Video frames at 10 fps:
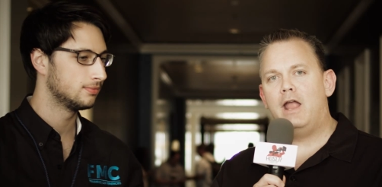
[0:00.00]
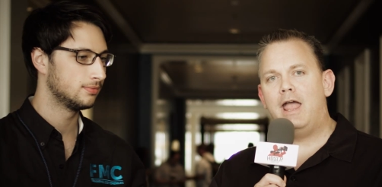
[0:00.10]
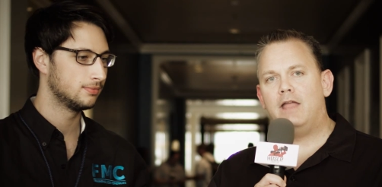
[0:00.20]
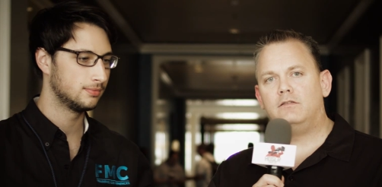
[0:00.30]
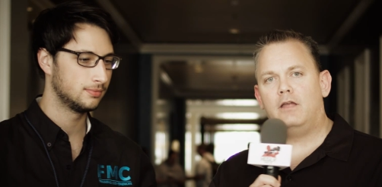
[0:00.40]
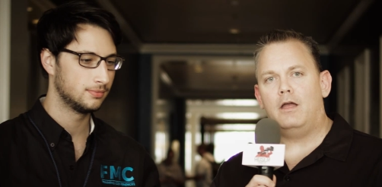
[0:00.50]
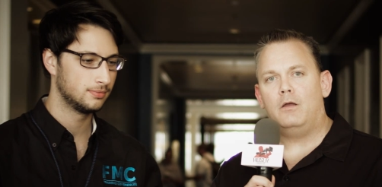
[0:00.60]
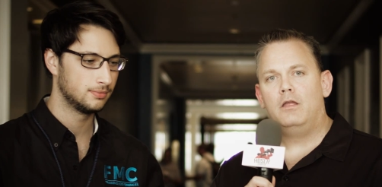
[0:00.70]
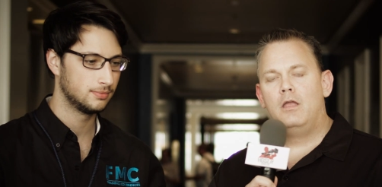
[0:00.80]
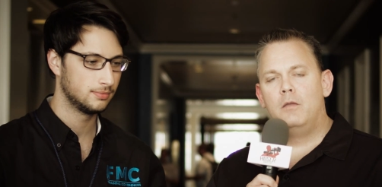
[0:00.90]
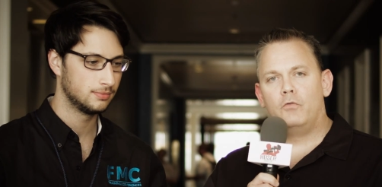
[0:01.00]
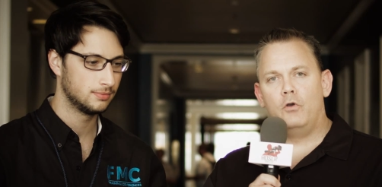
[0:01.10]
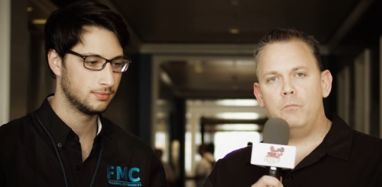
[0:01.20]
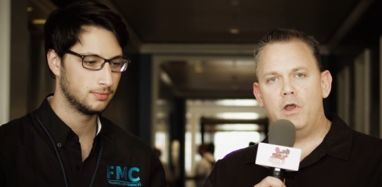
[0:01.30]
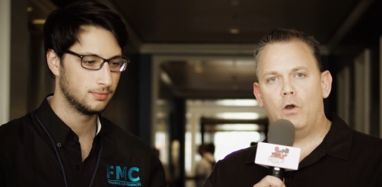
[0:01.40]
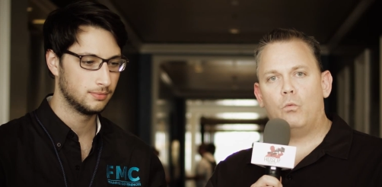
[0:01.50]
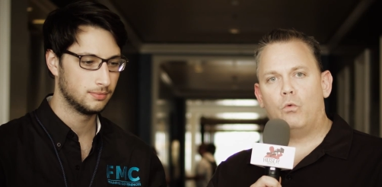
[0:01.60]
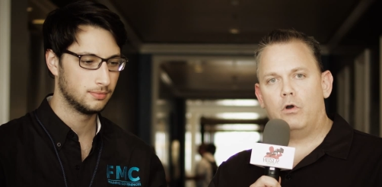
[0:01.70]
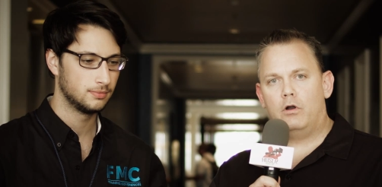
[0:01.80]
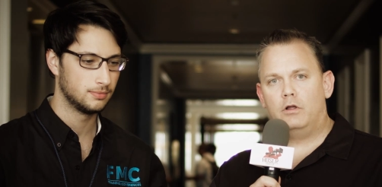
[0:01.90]
Speaker 1: at uh, Premiere
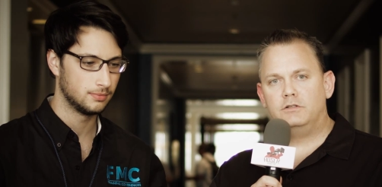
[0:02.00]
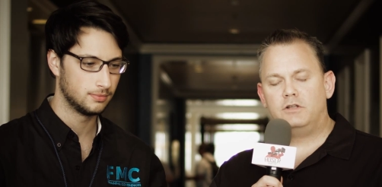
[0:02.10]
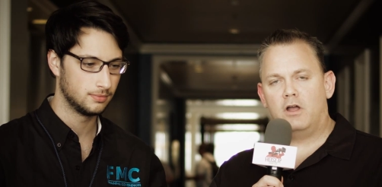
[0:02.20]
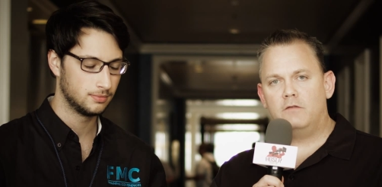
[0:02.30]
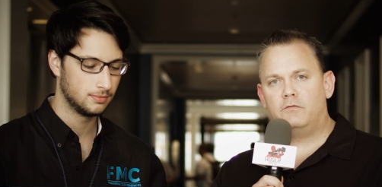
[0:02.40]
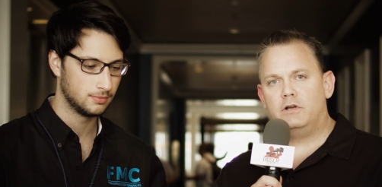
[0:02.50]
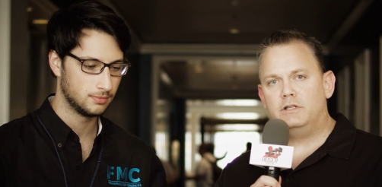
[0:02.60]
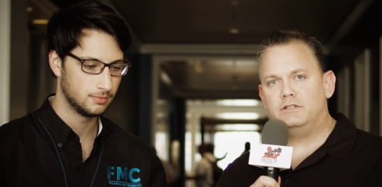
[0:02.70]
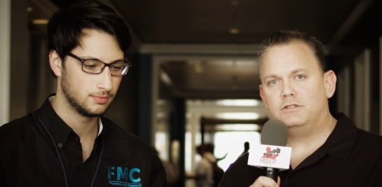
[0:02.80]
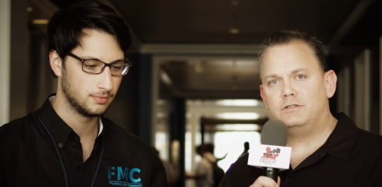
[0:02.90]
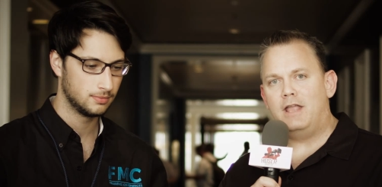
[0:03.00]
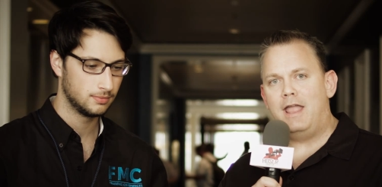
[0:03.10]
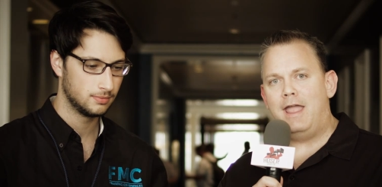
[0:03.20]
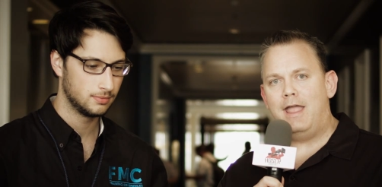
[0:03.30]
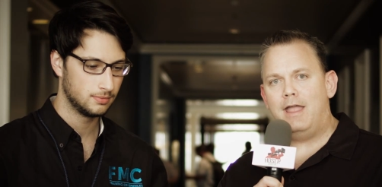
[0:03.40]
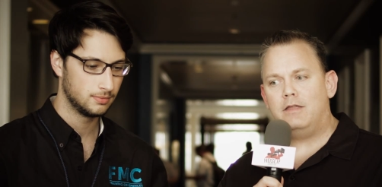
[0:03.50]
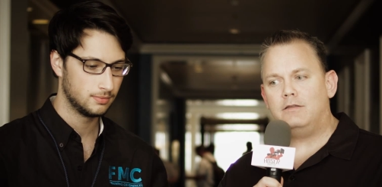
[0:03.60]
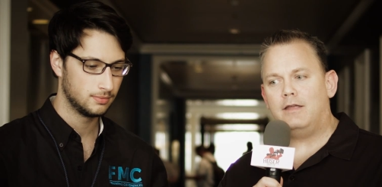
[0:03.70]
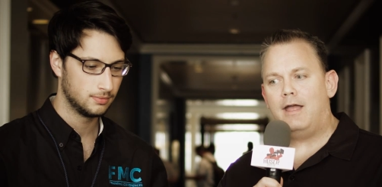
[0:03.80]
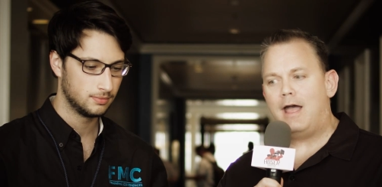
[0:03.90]
World Conference,
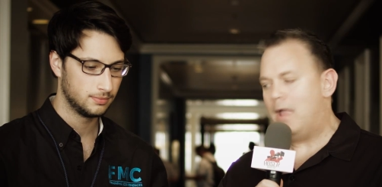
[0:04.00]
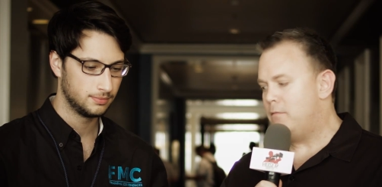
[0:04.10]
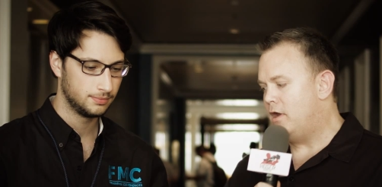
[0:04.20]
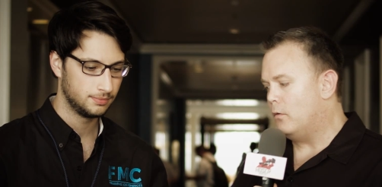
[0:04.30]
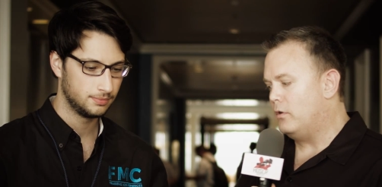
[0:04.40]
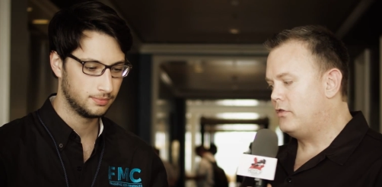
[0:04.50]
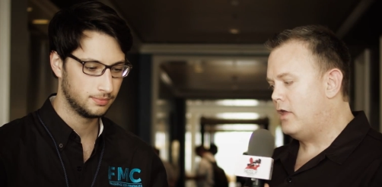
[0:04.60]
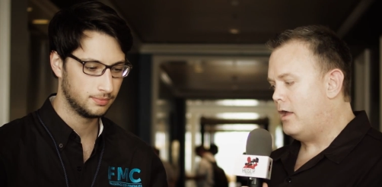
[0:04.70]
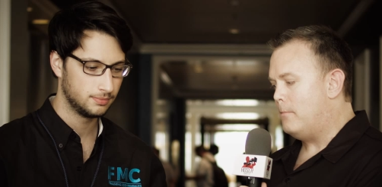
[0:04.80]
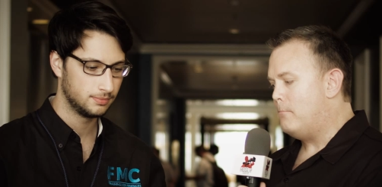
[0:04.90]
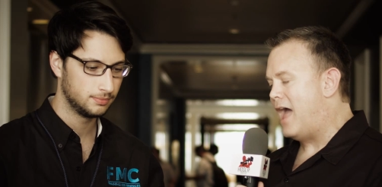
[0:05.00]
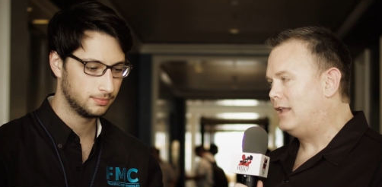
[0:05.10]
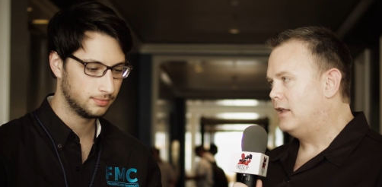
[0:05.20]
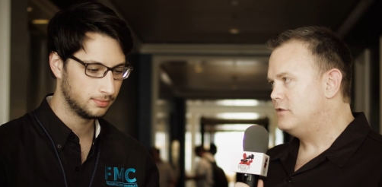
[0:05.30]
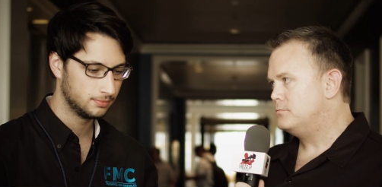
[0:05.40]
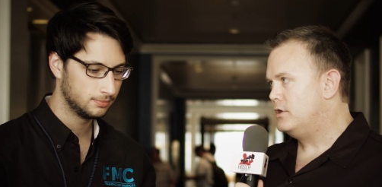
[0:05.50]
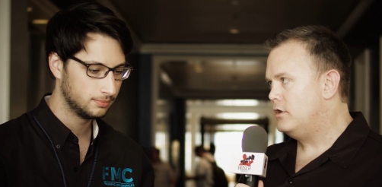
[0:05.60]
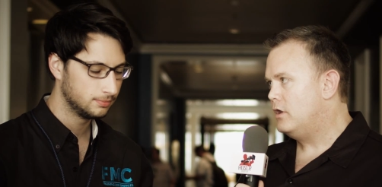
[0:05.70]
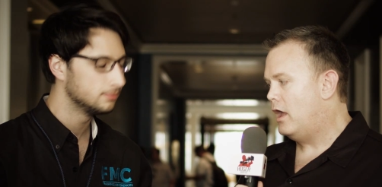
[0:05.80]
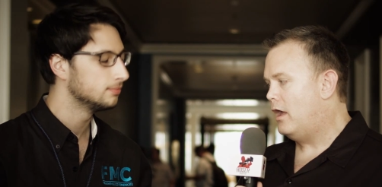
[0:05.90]
and uh, I'm here with uh, Matt
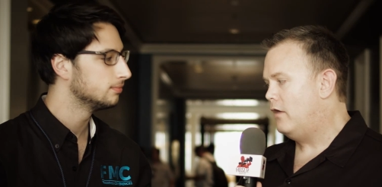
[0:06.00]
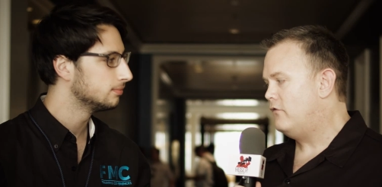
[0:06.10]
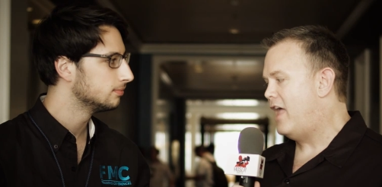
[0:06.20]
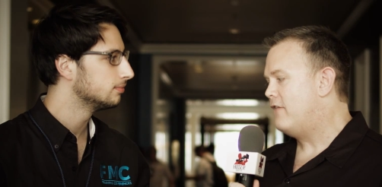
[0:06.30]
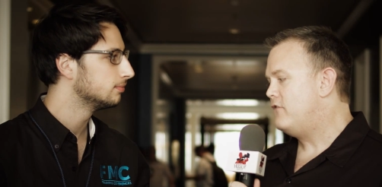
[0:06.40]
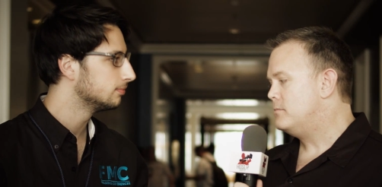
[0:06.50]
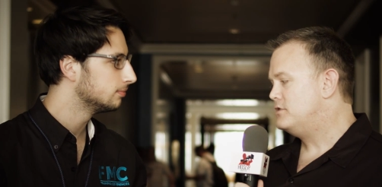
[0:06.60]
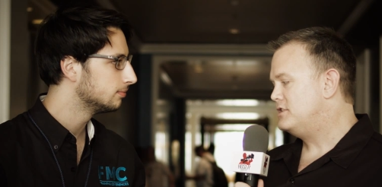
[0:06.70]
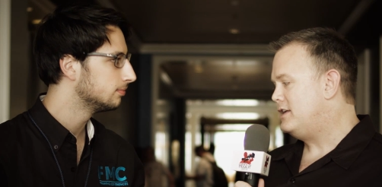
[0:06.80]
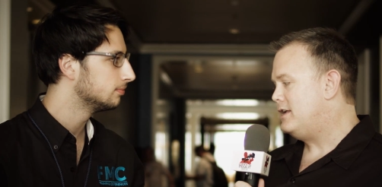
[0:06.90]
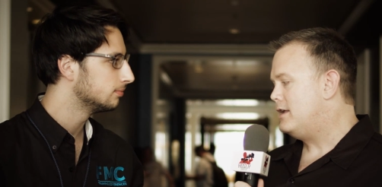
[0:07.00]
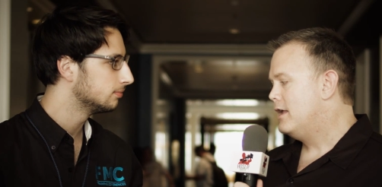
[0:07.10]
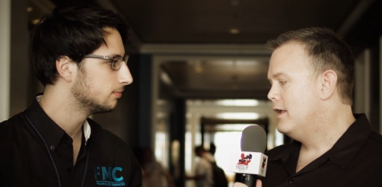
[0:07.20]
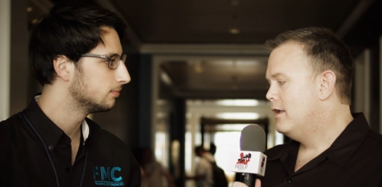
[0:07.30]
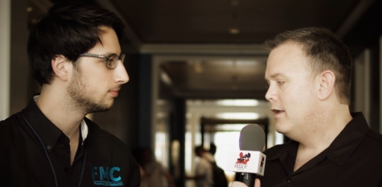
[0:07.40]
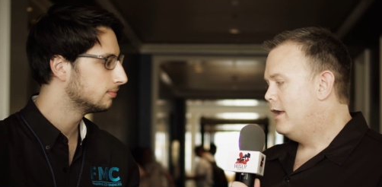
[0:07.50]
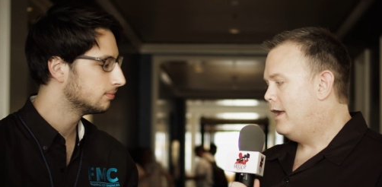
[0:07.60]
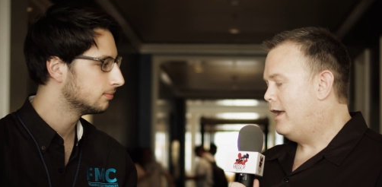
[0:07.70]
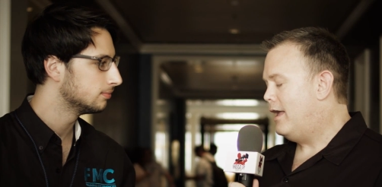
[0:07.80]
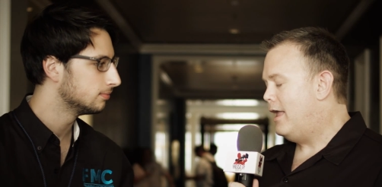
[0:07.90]
Lessman of FMC,
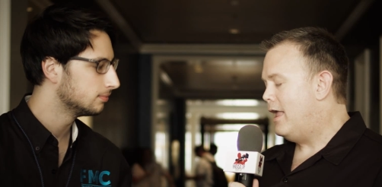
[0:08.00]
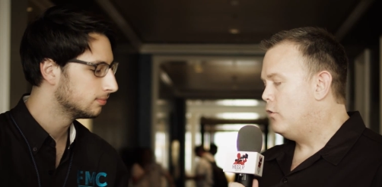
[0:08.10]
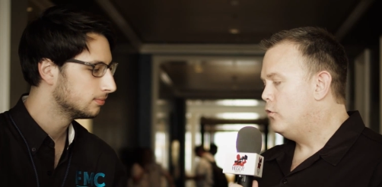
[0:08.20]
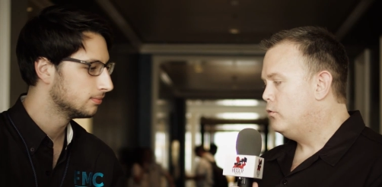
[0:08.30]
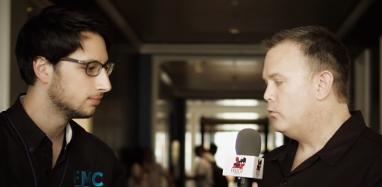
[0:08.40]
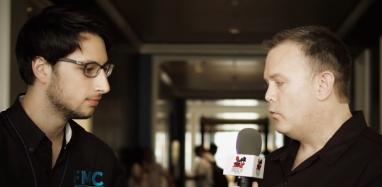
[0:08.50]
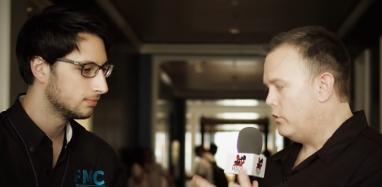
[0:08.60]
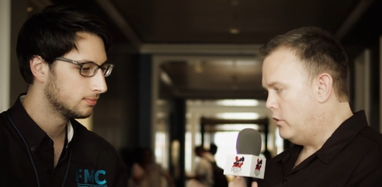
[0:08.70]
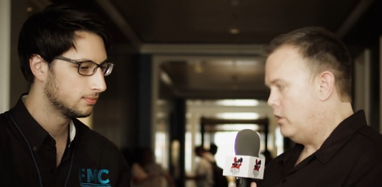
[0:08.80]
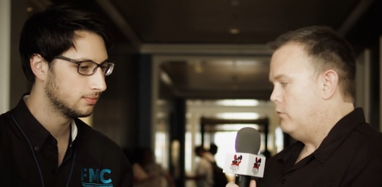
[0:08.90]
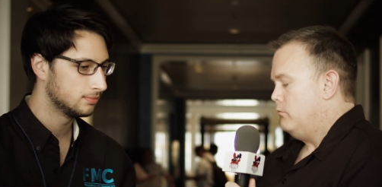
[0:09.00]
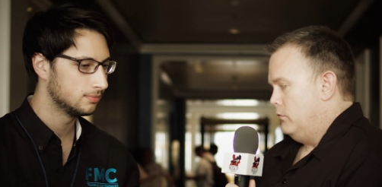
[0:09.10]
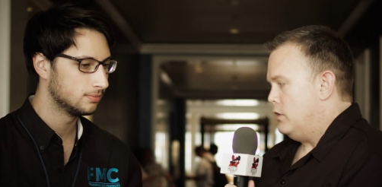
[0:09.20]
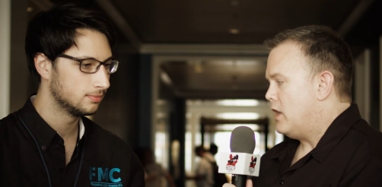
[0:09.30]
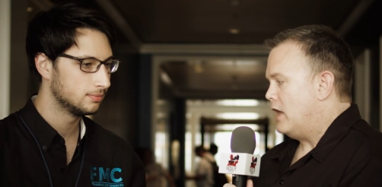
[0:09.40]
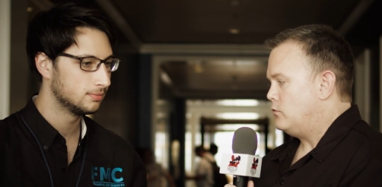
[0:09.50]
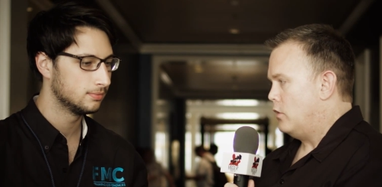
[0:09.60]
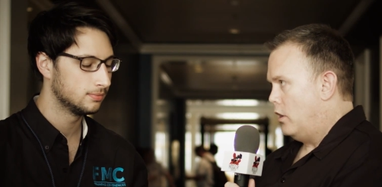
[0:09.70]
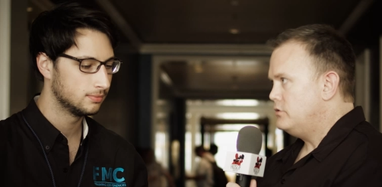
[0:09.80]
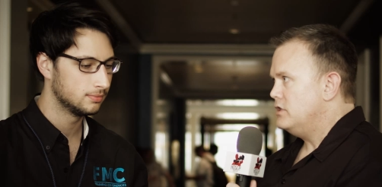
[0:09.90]
uh, who were the you guys
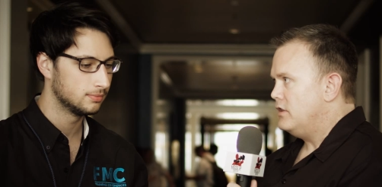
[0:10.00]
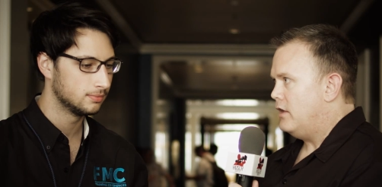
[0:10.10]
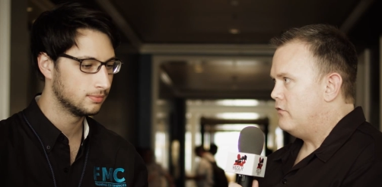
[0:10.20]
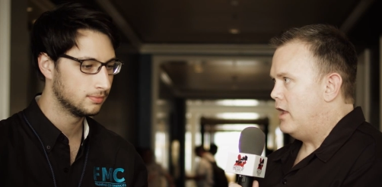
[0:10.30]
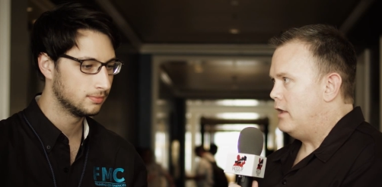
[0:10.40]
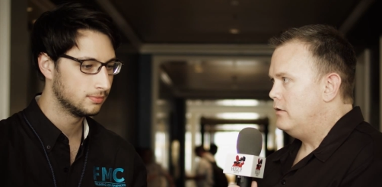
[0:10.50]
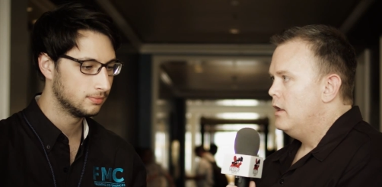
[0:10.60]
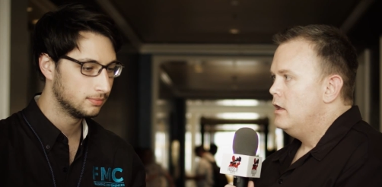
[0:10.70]
were hosting the event.